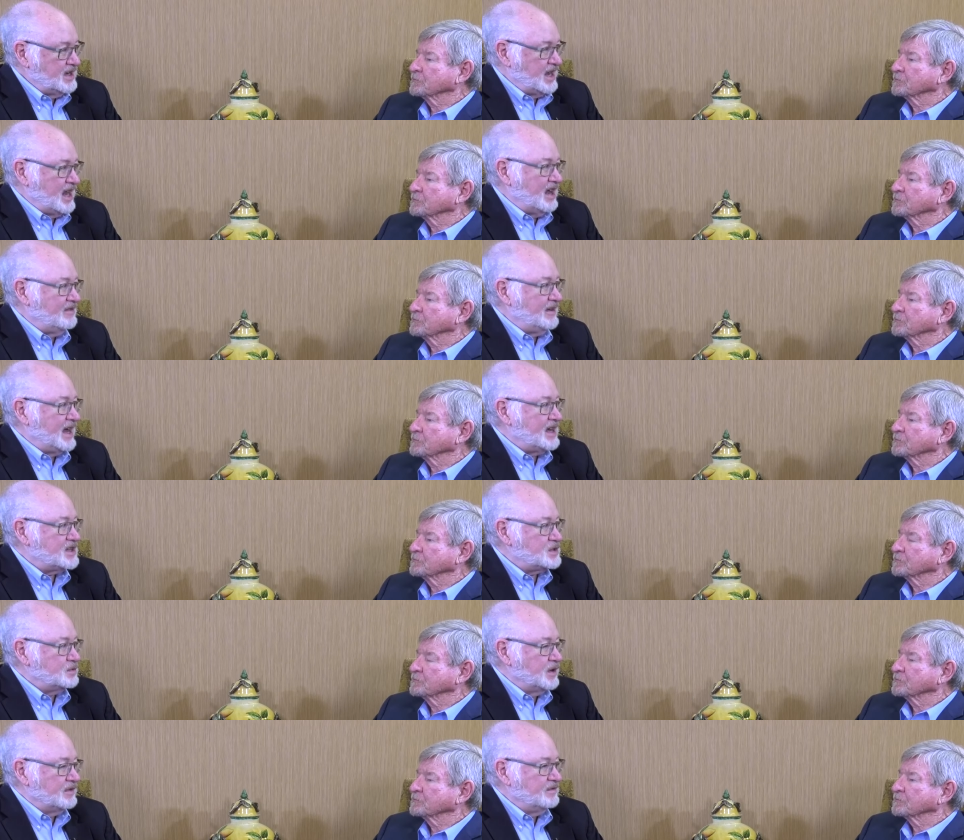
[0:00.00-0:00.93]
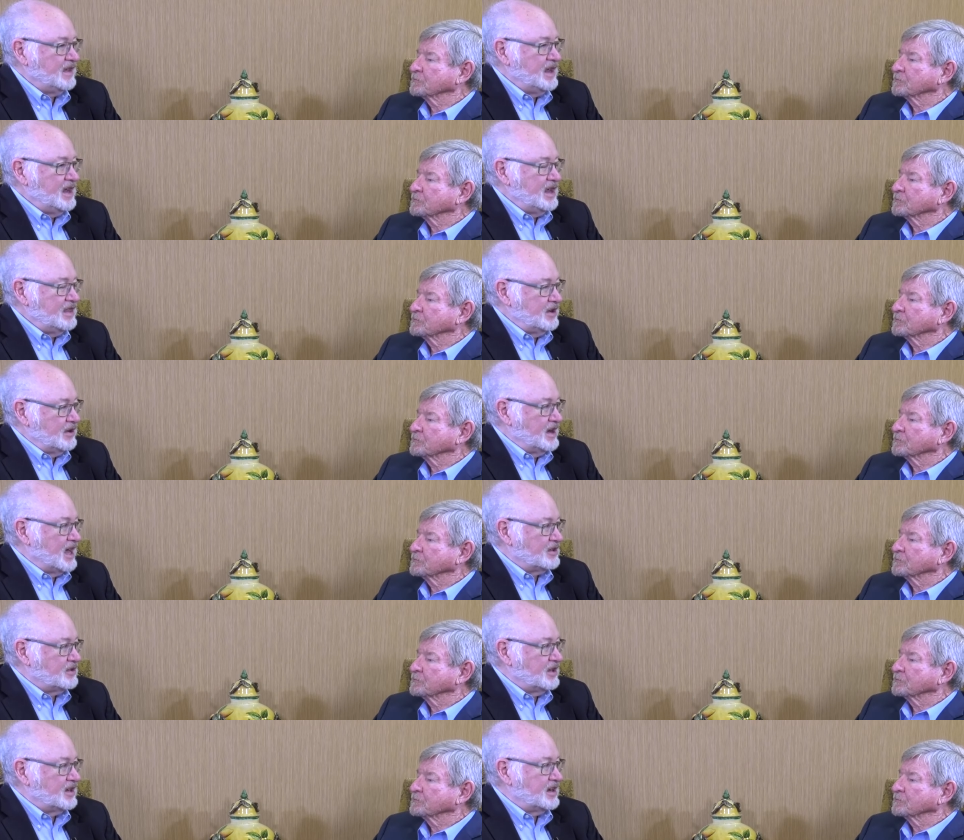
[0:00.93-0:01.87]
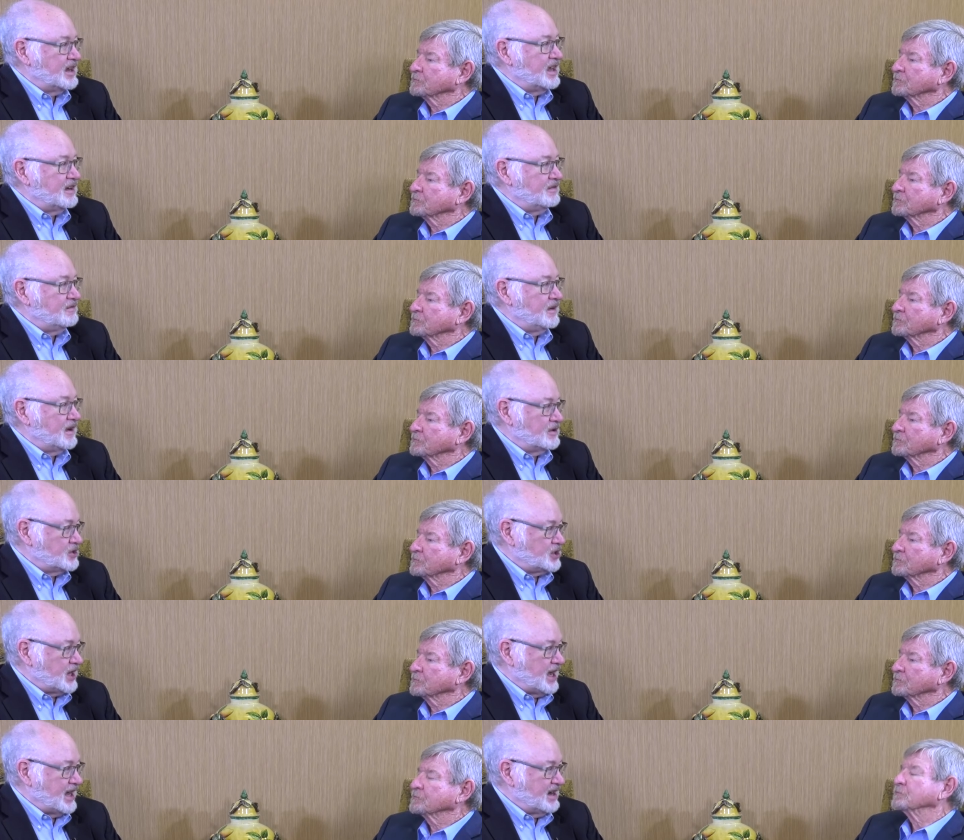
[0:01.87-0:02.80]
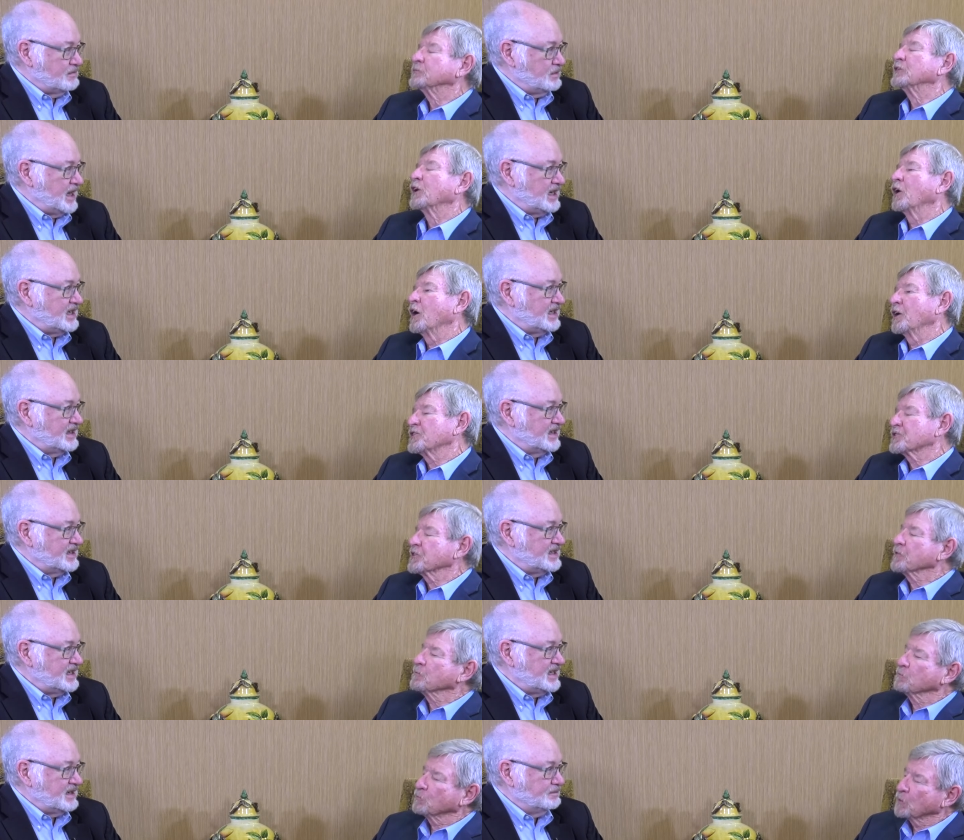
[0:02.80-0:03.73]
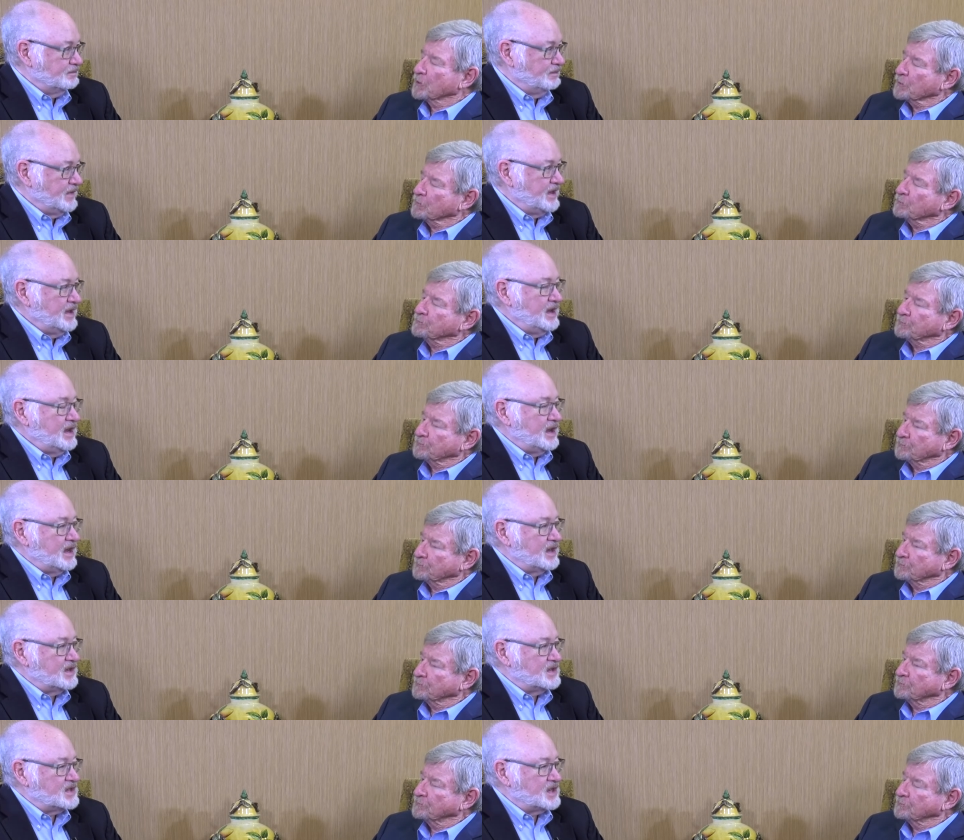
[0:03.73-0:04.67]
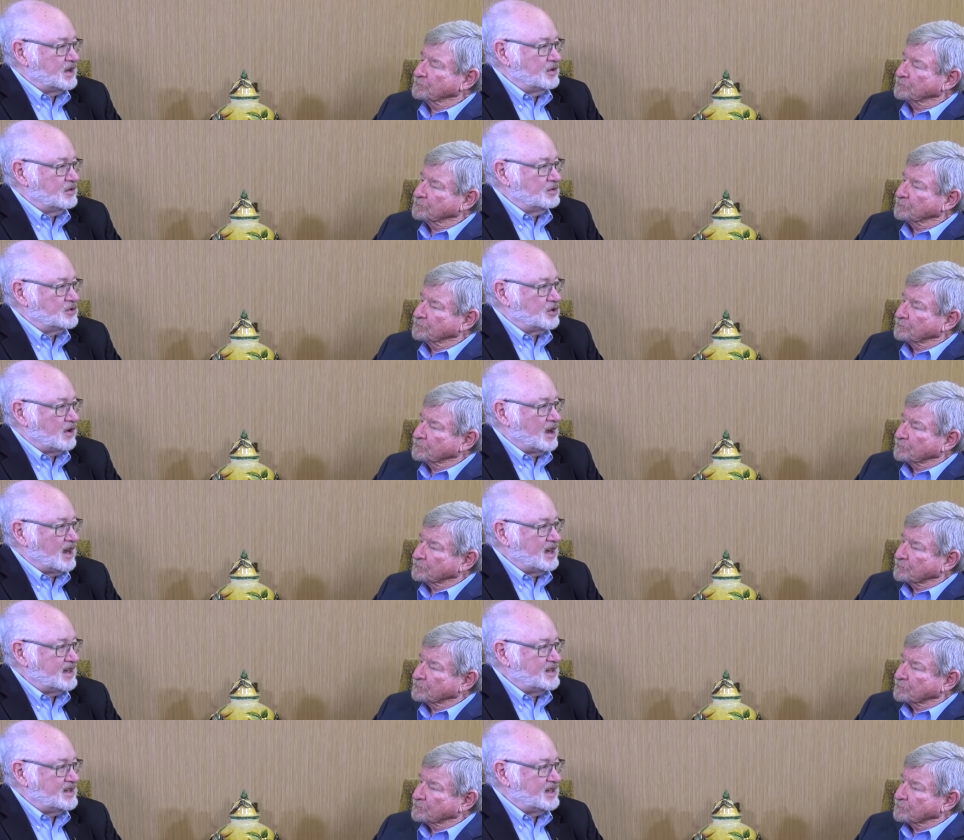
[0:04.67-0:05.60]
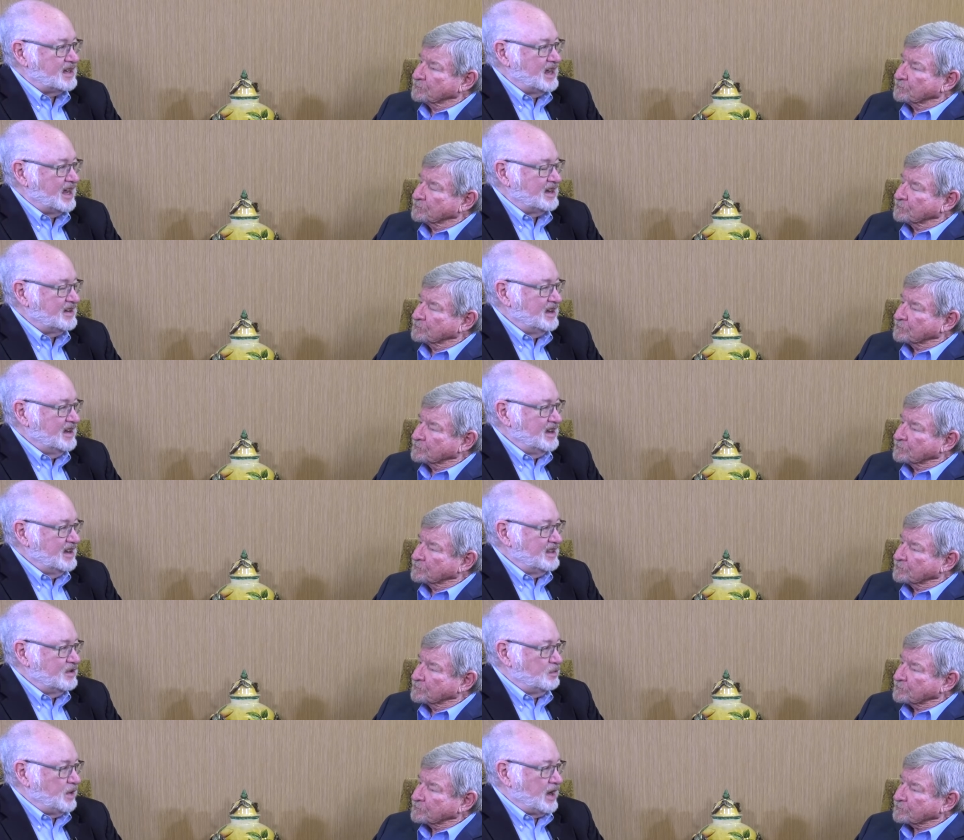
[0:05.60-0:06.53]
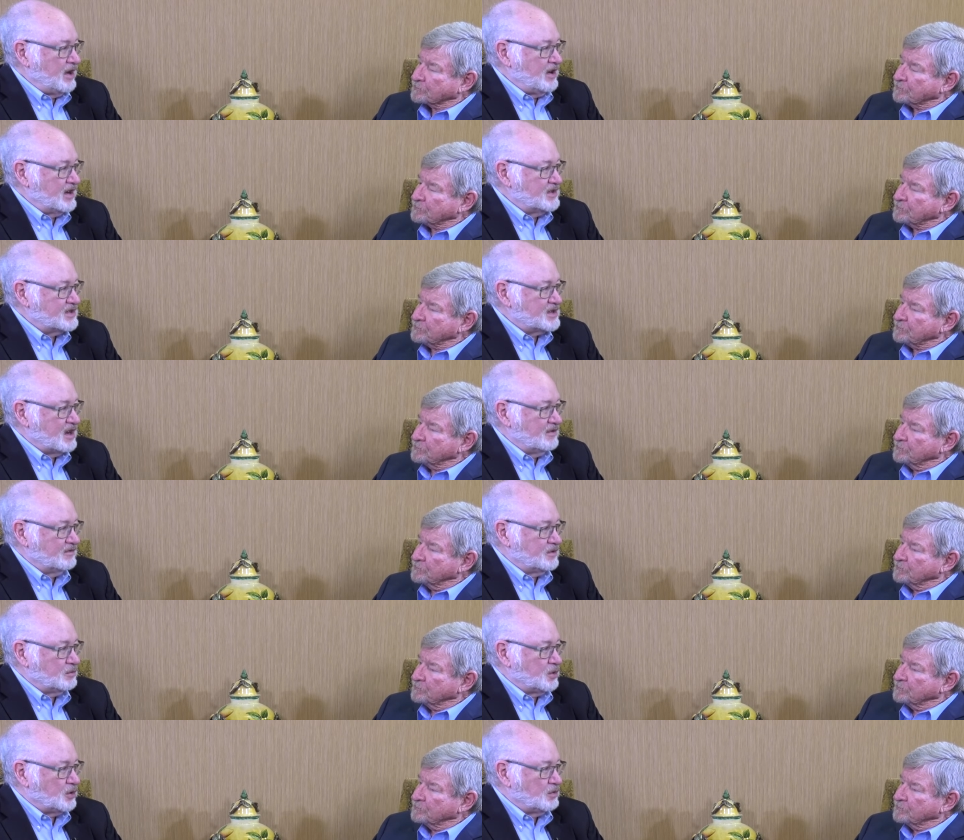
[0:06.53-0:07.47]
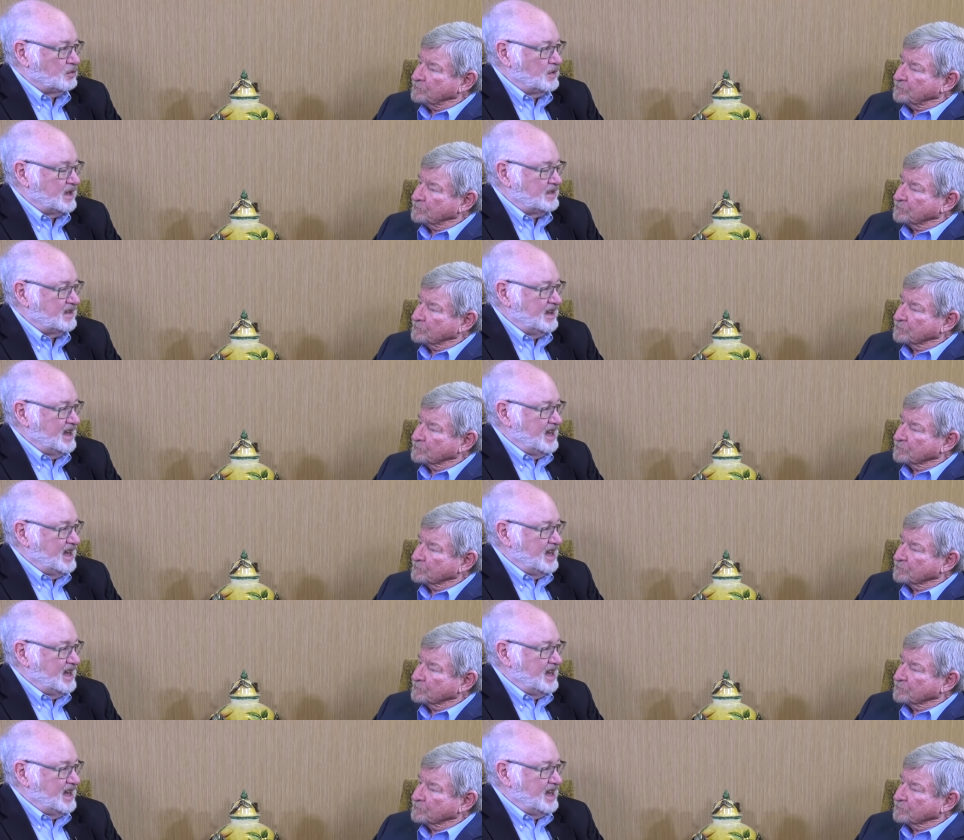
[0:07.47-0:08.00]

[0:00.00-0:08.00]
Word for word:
Speaker 1: to have asthma, they're not going to get a fair shot at making the team. Right. Mm. And so trying to get the parents comfortable with